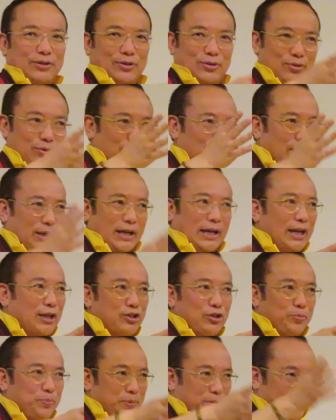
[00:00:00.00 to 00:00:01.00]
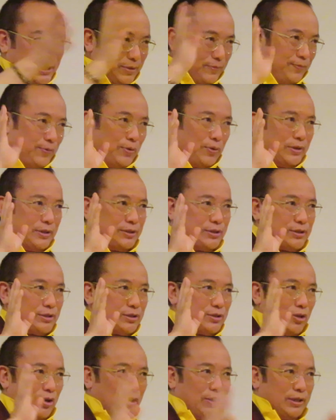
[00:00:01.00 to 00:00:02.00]
100%
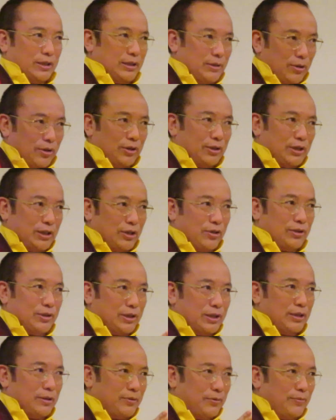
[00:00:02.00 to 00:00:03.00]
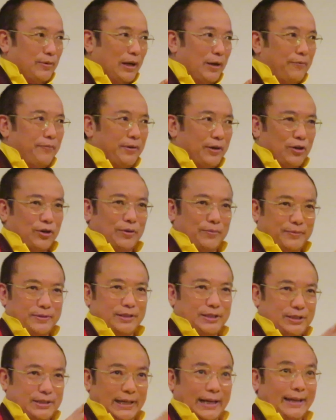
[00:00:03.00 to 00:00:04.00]
focus on the welfare of
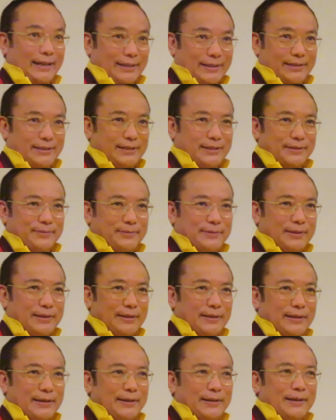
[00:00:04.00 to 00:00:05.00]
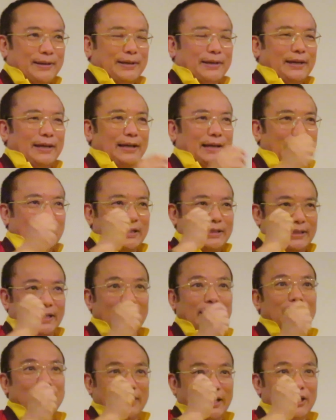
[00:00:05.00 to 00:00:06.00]
the child.
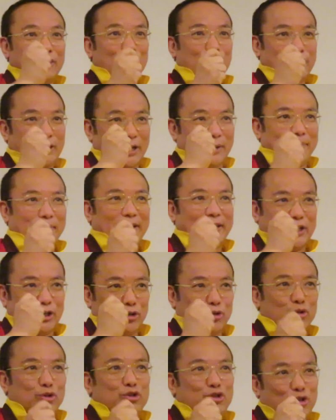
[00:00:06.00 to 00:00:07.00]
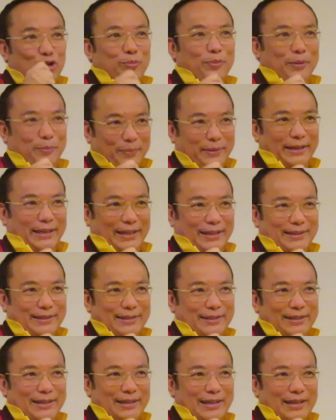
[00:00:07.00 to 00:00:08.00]
Then you can make a good human being,
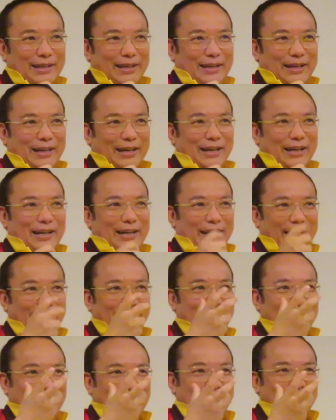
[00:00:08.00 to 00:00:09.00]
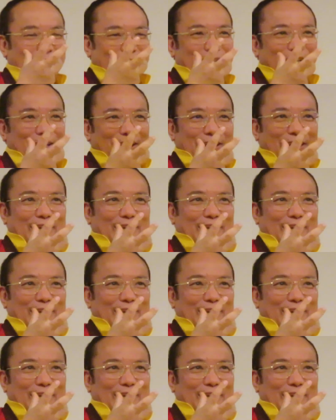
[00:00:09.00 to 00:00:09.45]
a